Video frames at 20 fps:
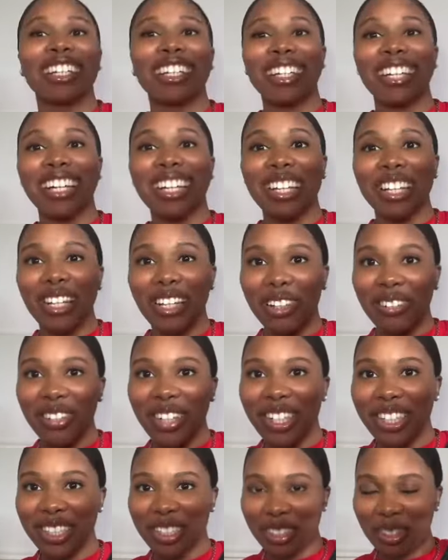that I love
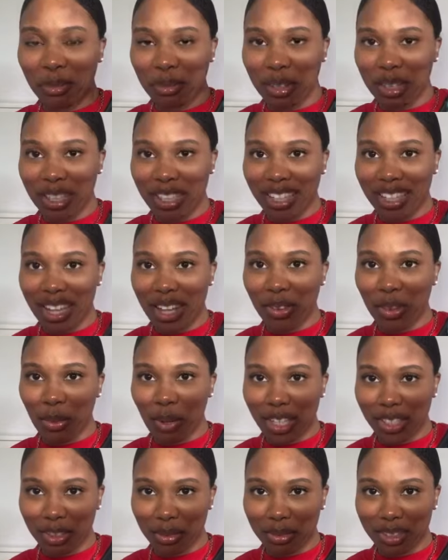to put in the
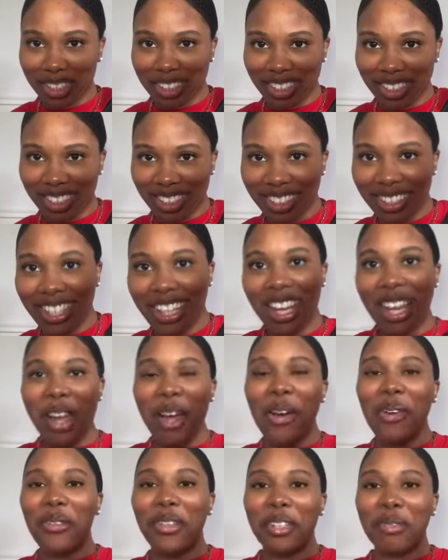washing machine
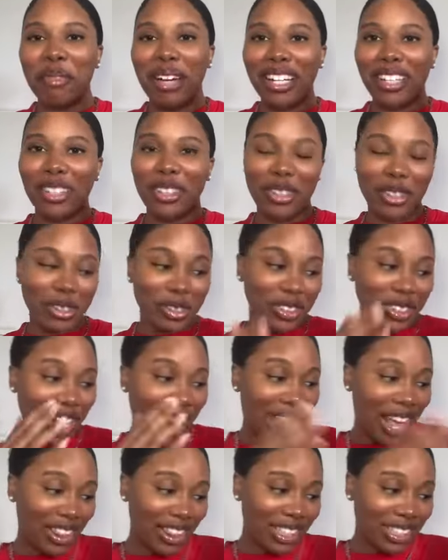with my clothes
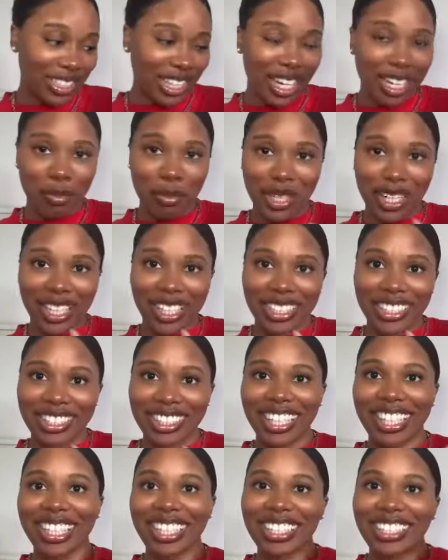and the Tide Pods
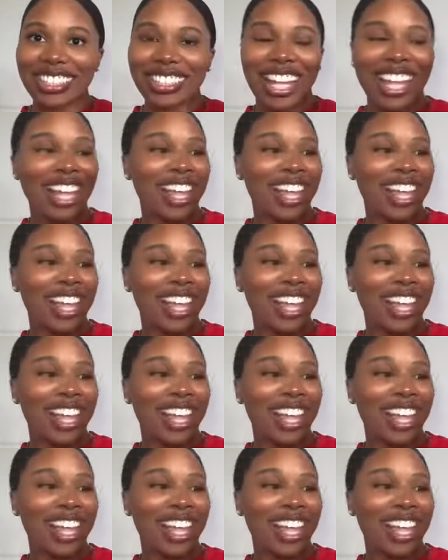is